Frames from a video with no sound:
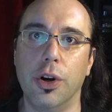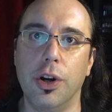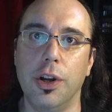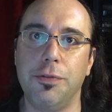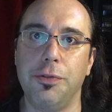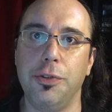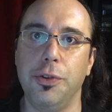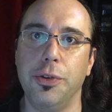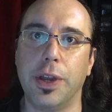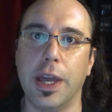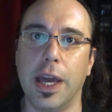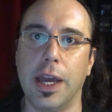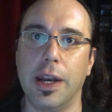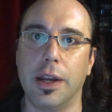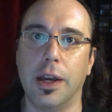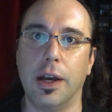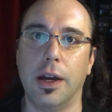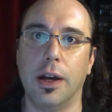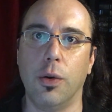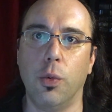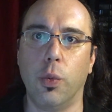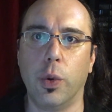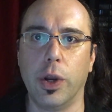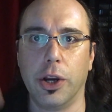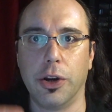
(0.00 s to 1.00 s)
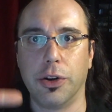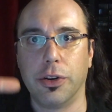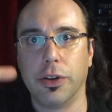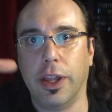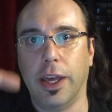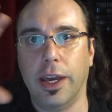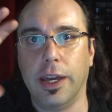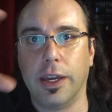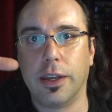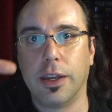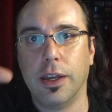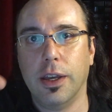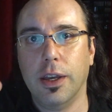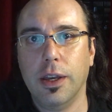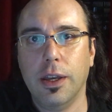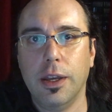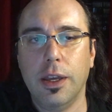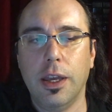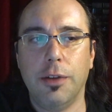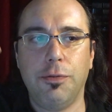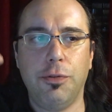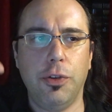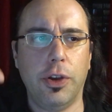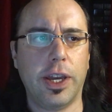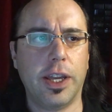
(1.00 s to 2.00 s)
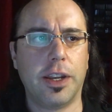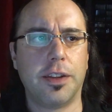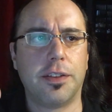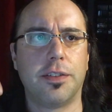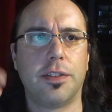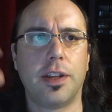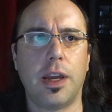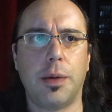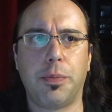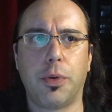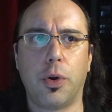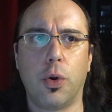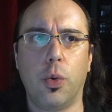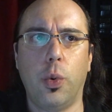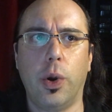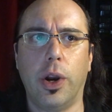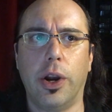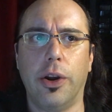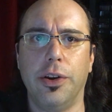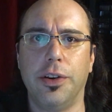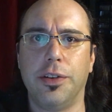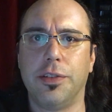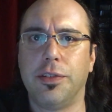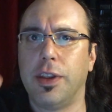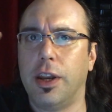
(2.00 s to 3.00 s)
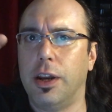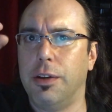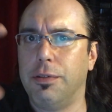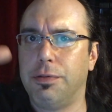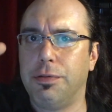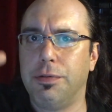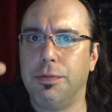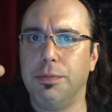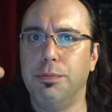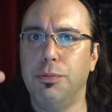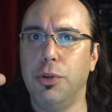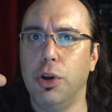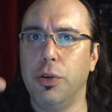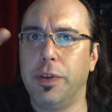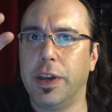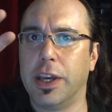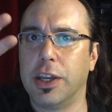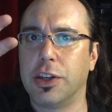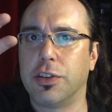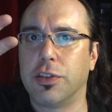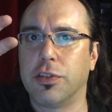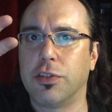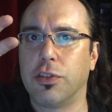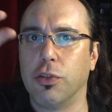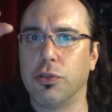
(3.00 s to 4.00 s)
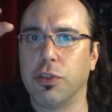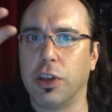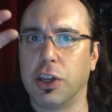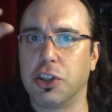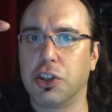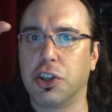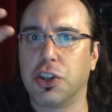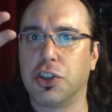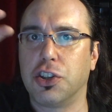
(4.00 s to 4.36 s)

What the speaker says: If you get a weird, like, if you get a stepper where instead of moving it just goes like,